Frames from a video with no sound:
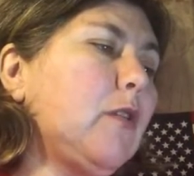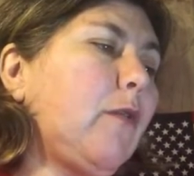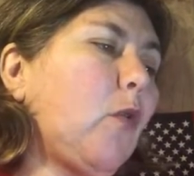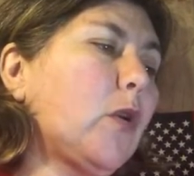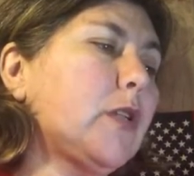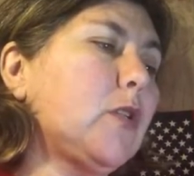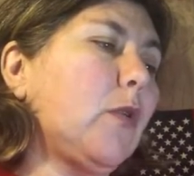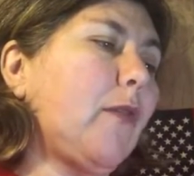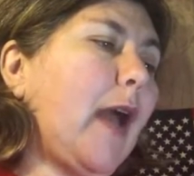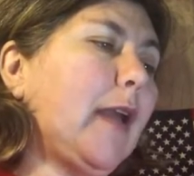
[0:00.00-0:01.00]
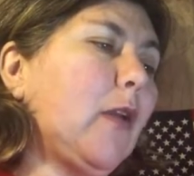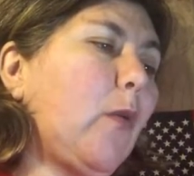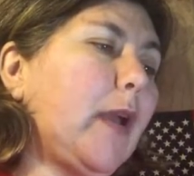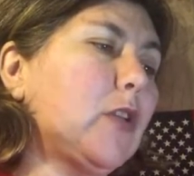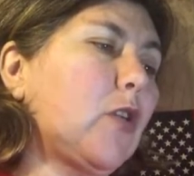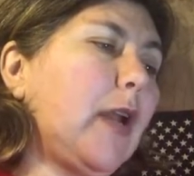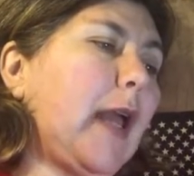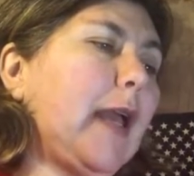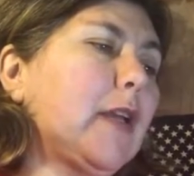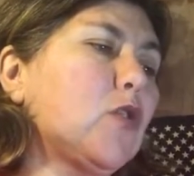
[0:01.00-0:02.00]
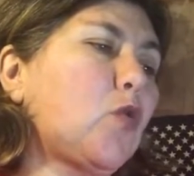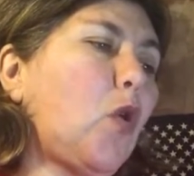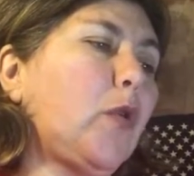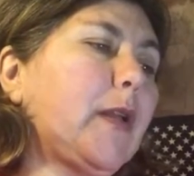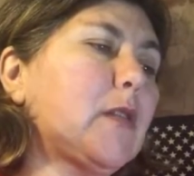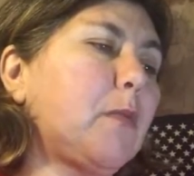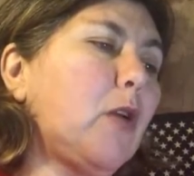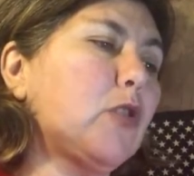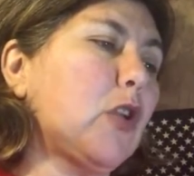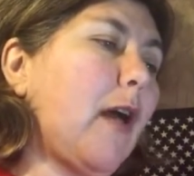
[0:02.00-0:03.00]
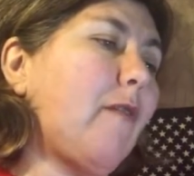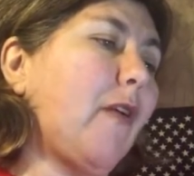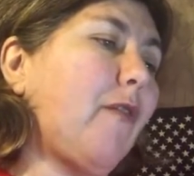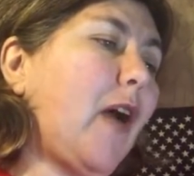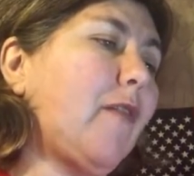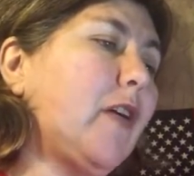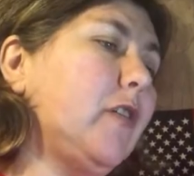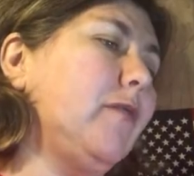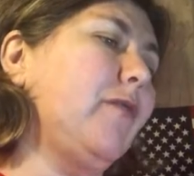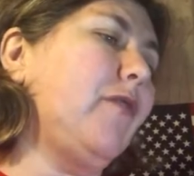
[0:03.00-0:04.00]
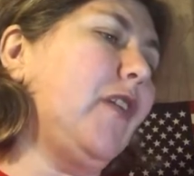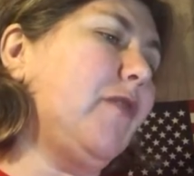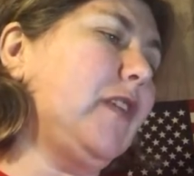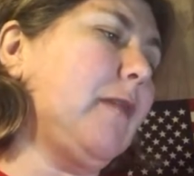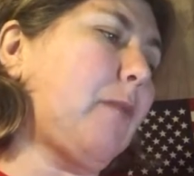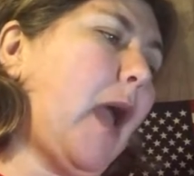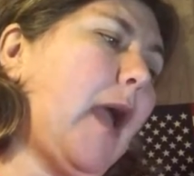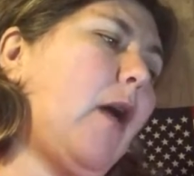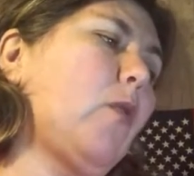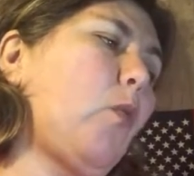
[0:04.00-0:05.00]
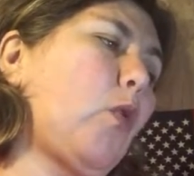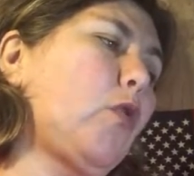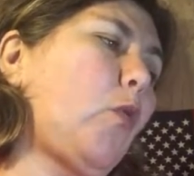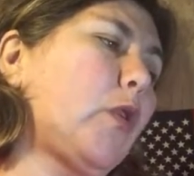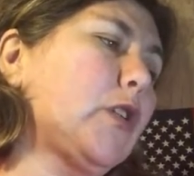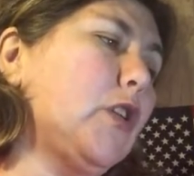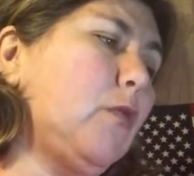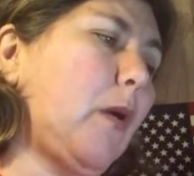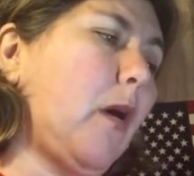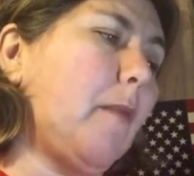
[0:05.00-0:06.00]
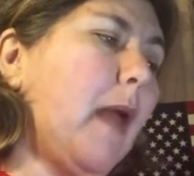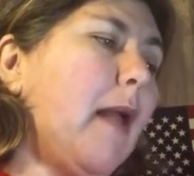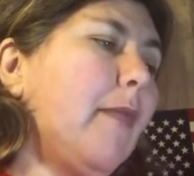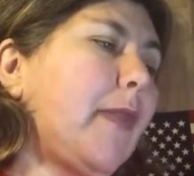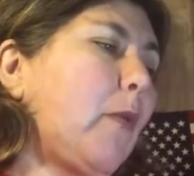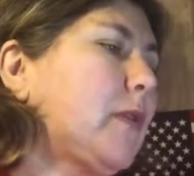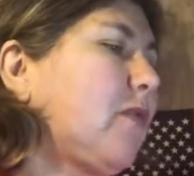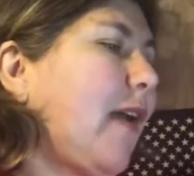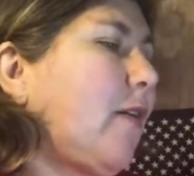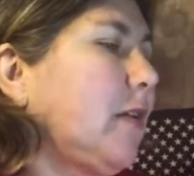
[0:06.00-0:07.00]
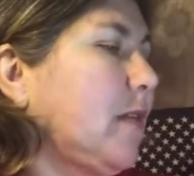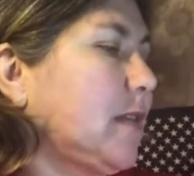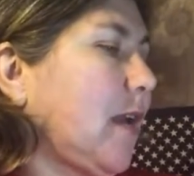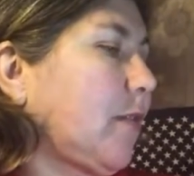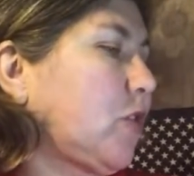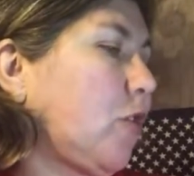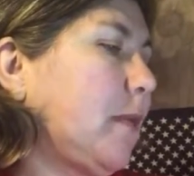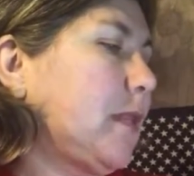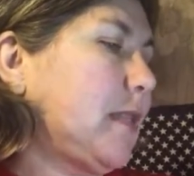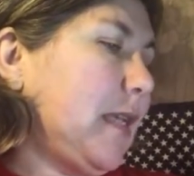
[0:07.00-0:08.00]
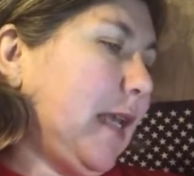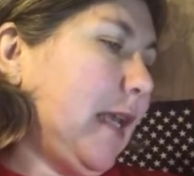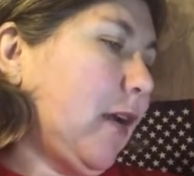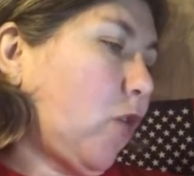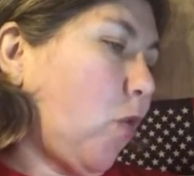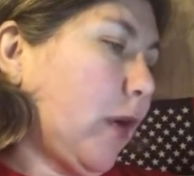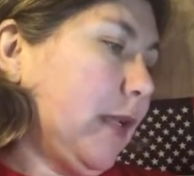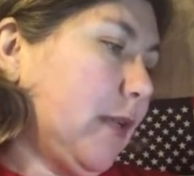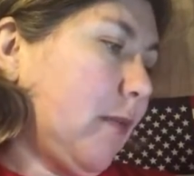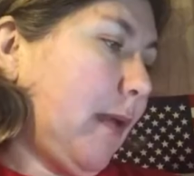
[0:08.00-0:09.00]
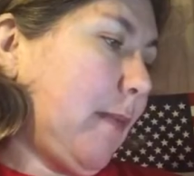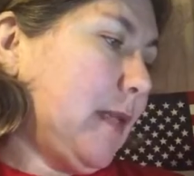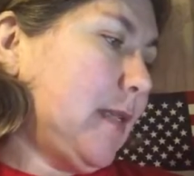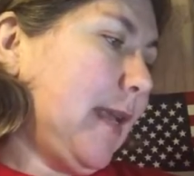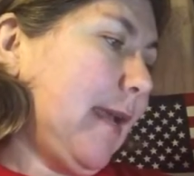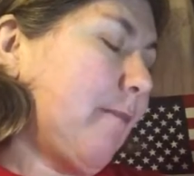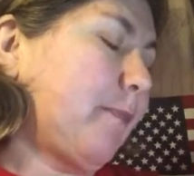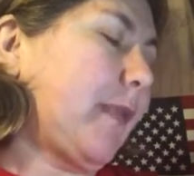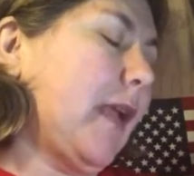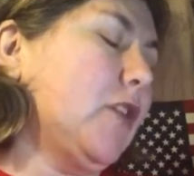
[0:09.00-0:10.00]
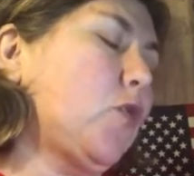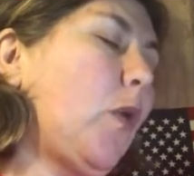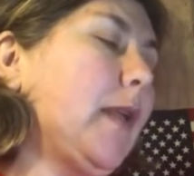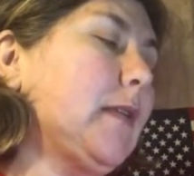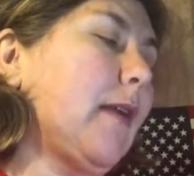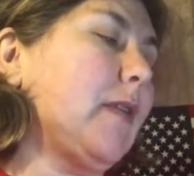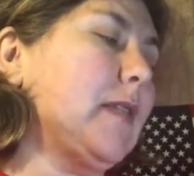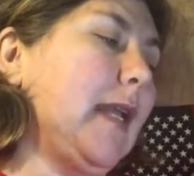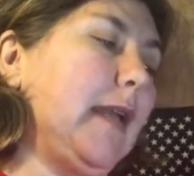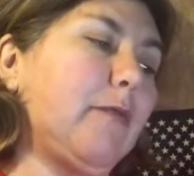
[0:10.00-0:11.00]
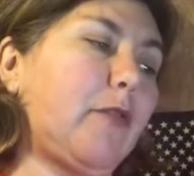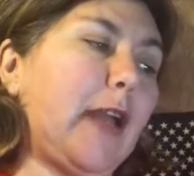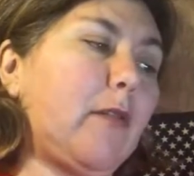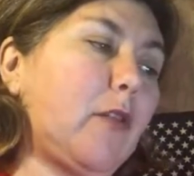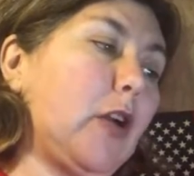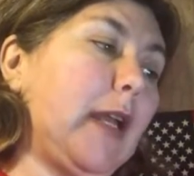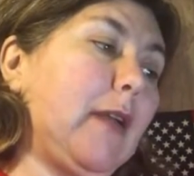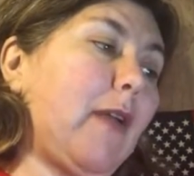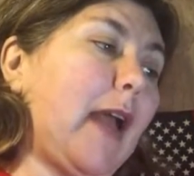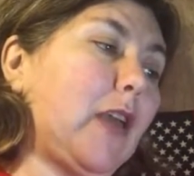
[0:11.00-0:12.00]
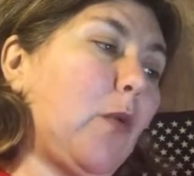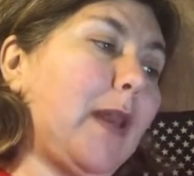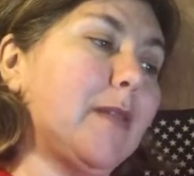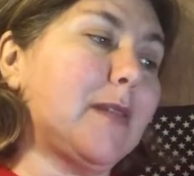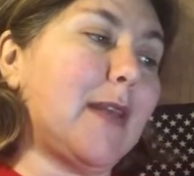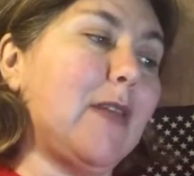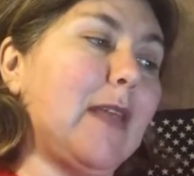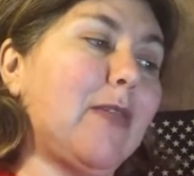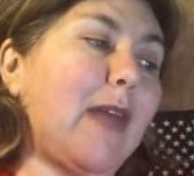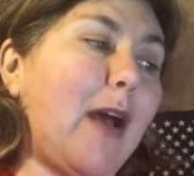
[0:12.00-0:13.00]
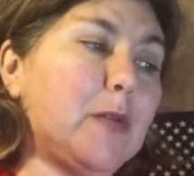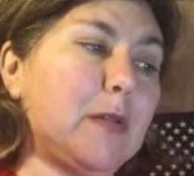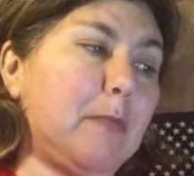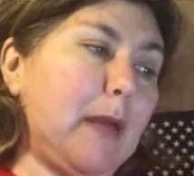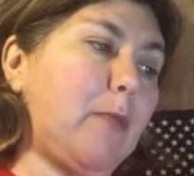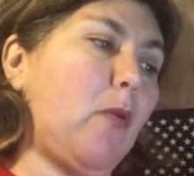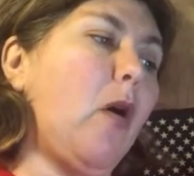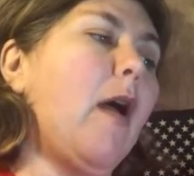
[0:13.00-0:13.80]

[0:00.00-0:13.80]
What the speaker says: forced to evacuate during a controlled explosion of a 550-pound World War II bomb that was found in the South German city, according to the BBC. In 2017, Frankfurt evacuated 70,000 people